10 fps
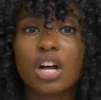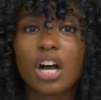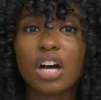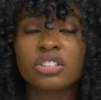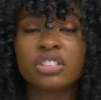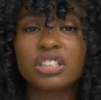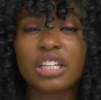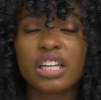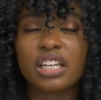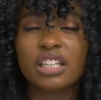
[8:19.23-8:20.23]
I'd
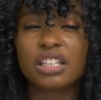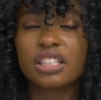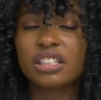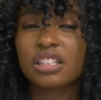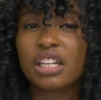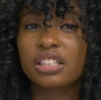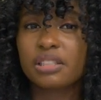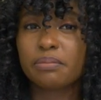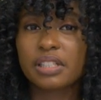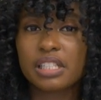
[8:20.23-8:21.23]
say
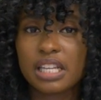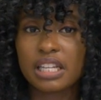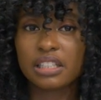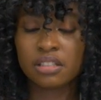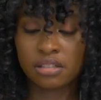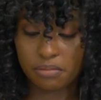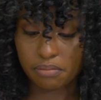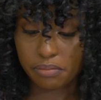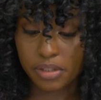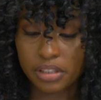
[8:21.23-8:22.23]
30%,
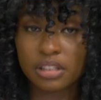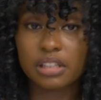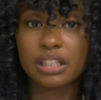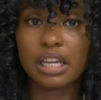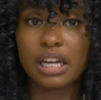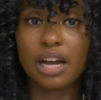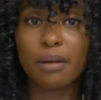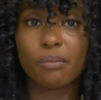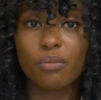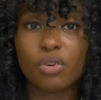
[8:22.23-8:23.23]
but yeah,
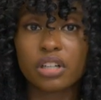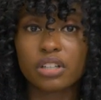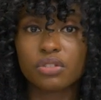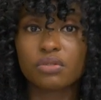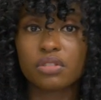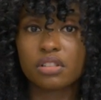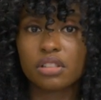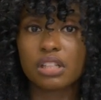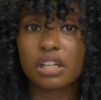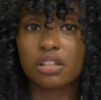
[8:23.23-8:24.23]
I'm working
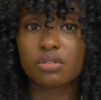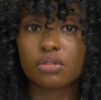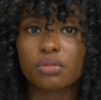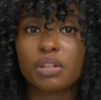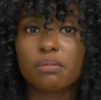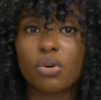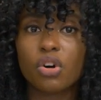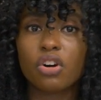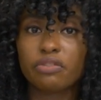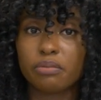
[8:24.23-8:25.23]
towards like sewing
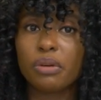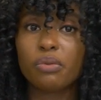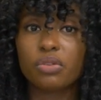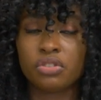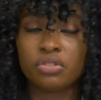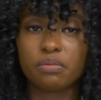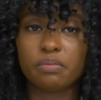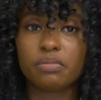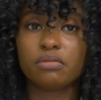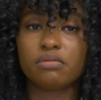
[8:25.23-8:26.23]
more of my wardrobe,
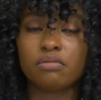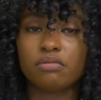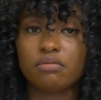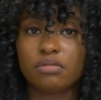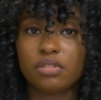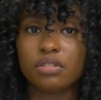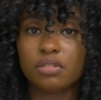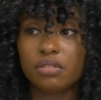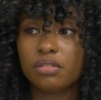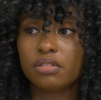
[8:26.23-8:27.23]
you
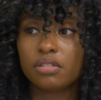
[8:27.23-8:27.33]
know,